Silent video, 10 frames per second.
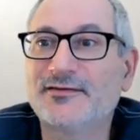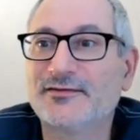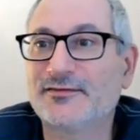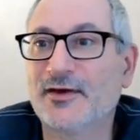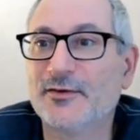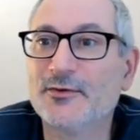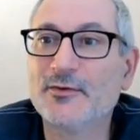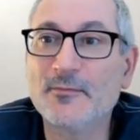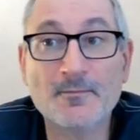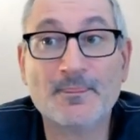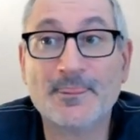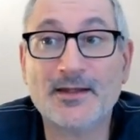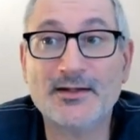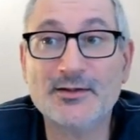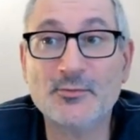So
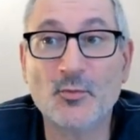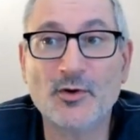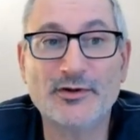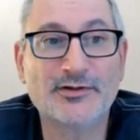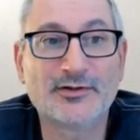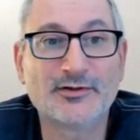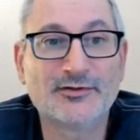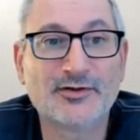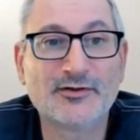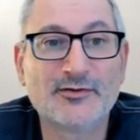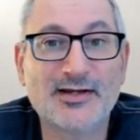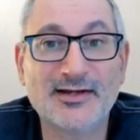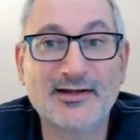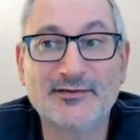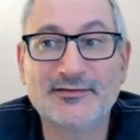what you could do
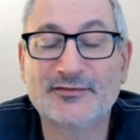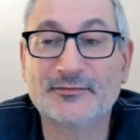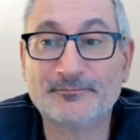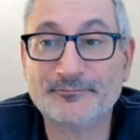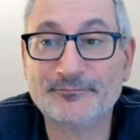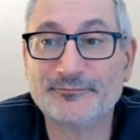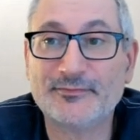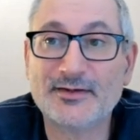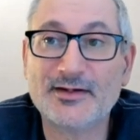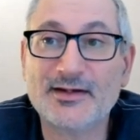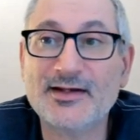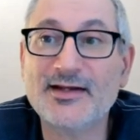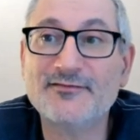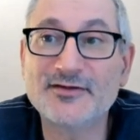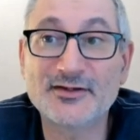is,
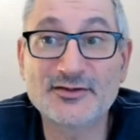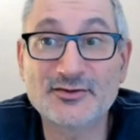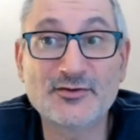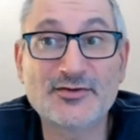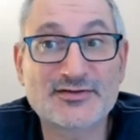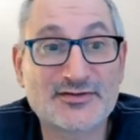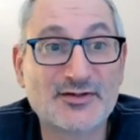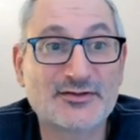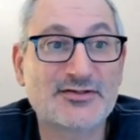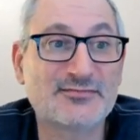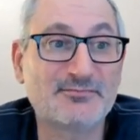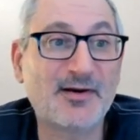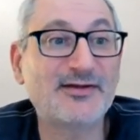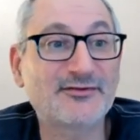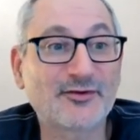if you're going to do the searches
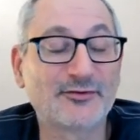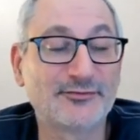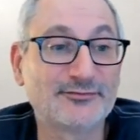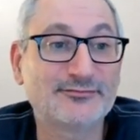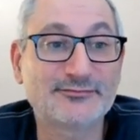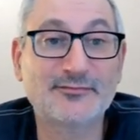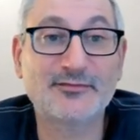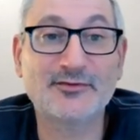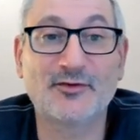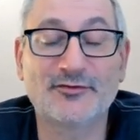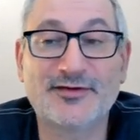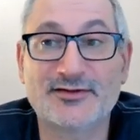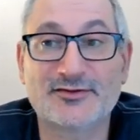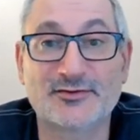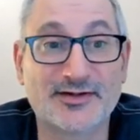based on
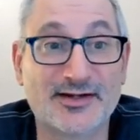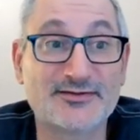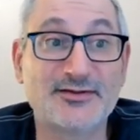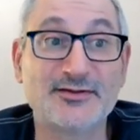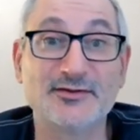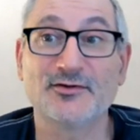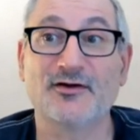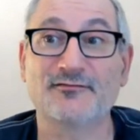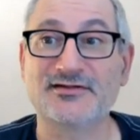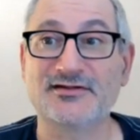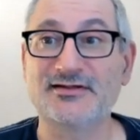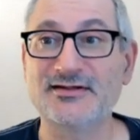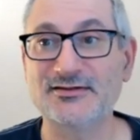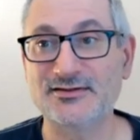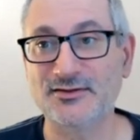non-textual data, you'll obviously
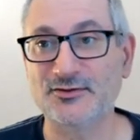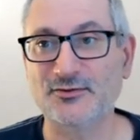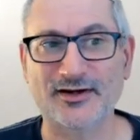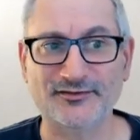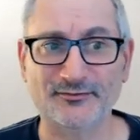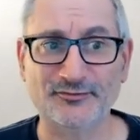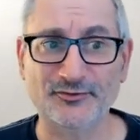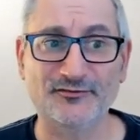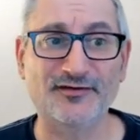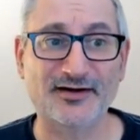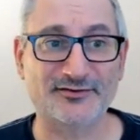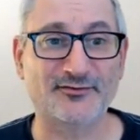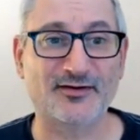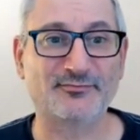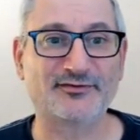need to create some sort of
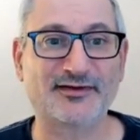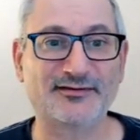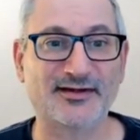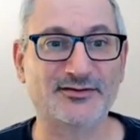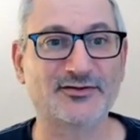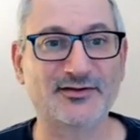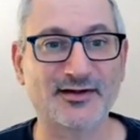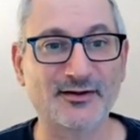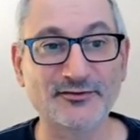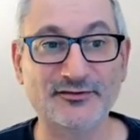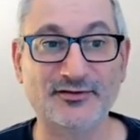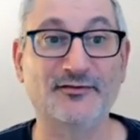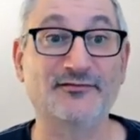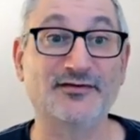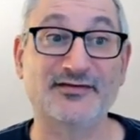vector representation of those.
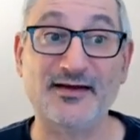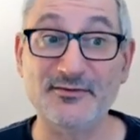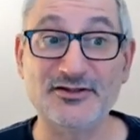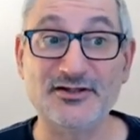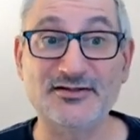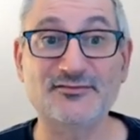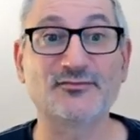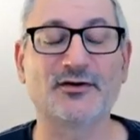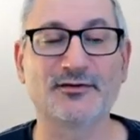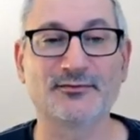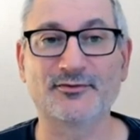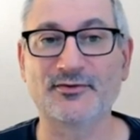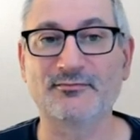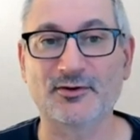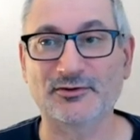So if it's images, run them
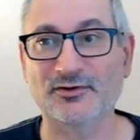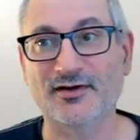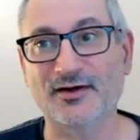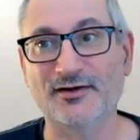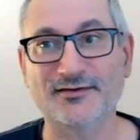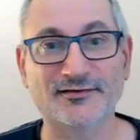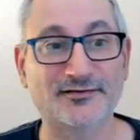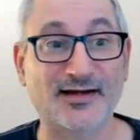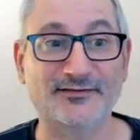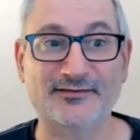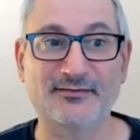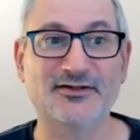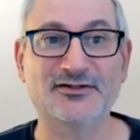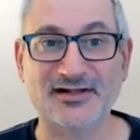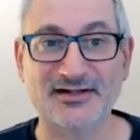through a model that understands
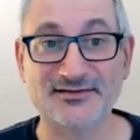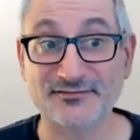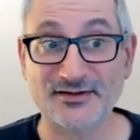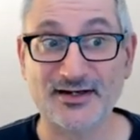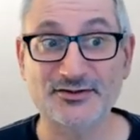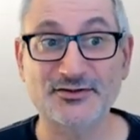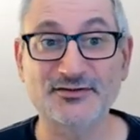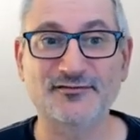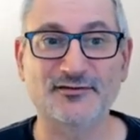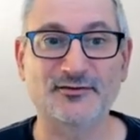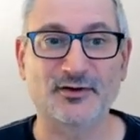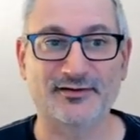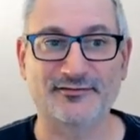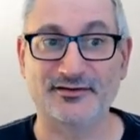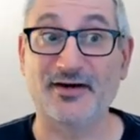image classification for
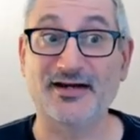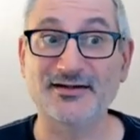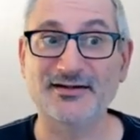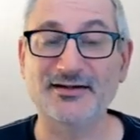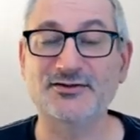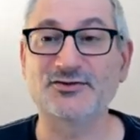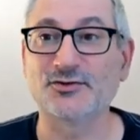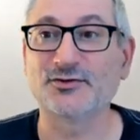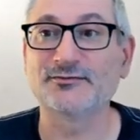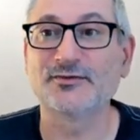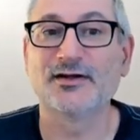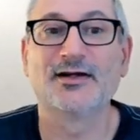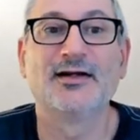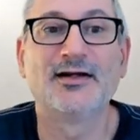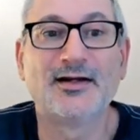whatever domain it is you're
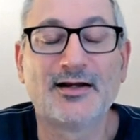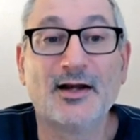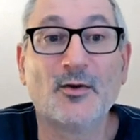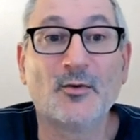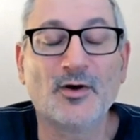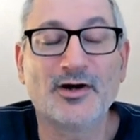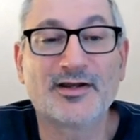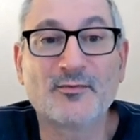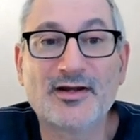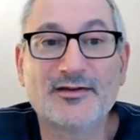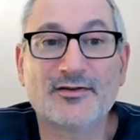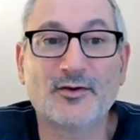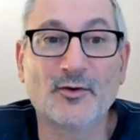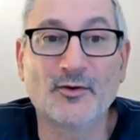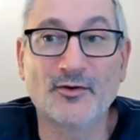working with,
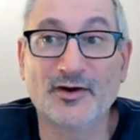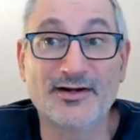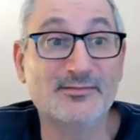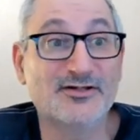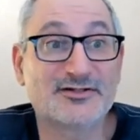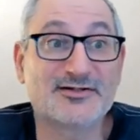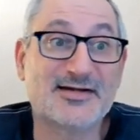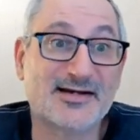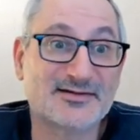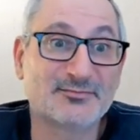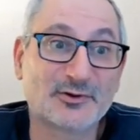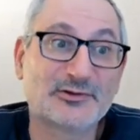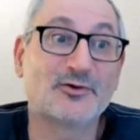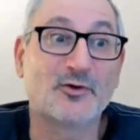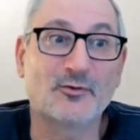or an image to text
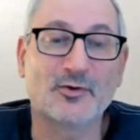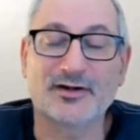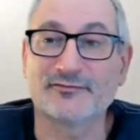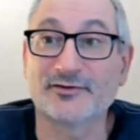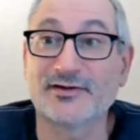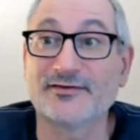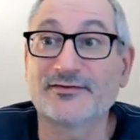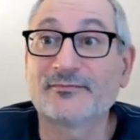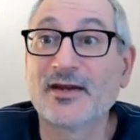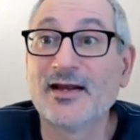model, or whatever it is.